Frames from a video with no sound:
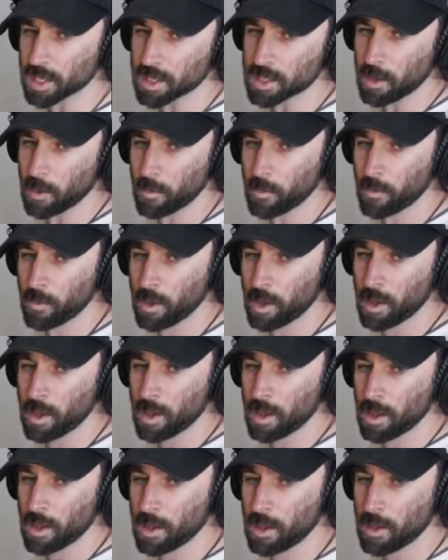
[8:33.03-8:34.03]
if
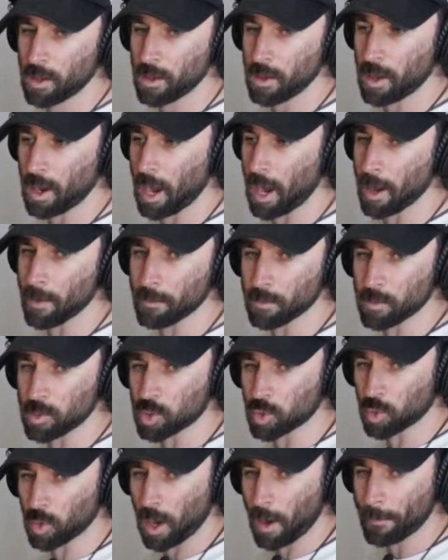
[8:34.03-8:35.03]
I'm
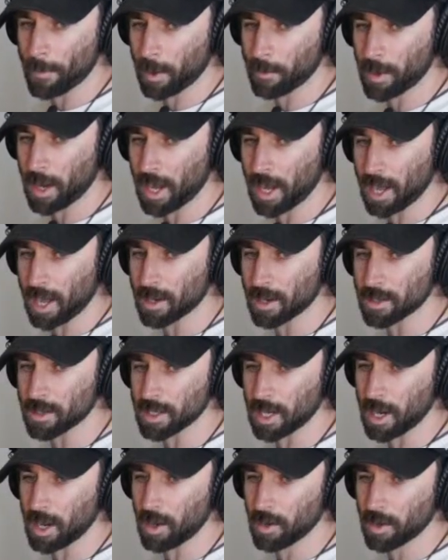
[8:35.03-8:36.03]
dropping my hand
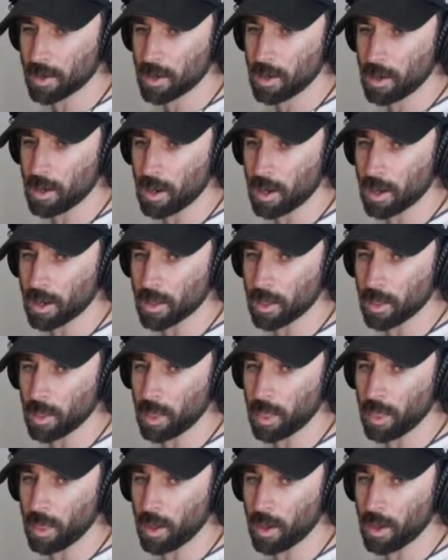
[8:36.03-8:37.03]
down on
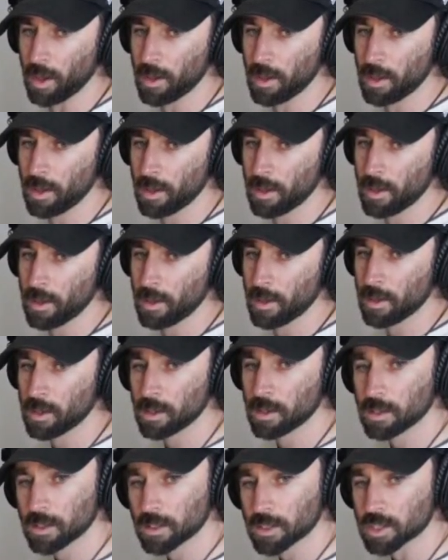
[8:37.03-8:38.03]
the,
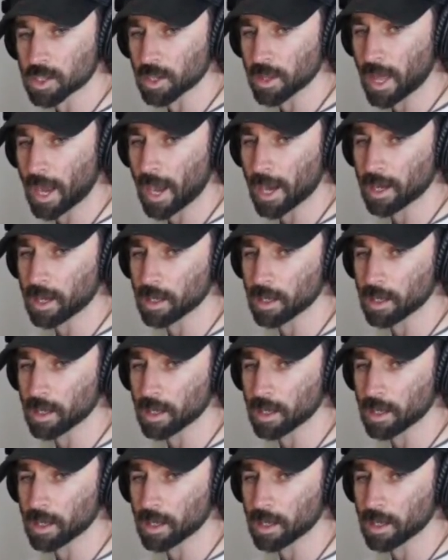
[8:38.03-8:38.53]
so that I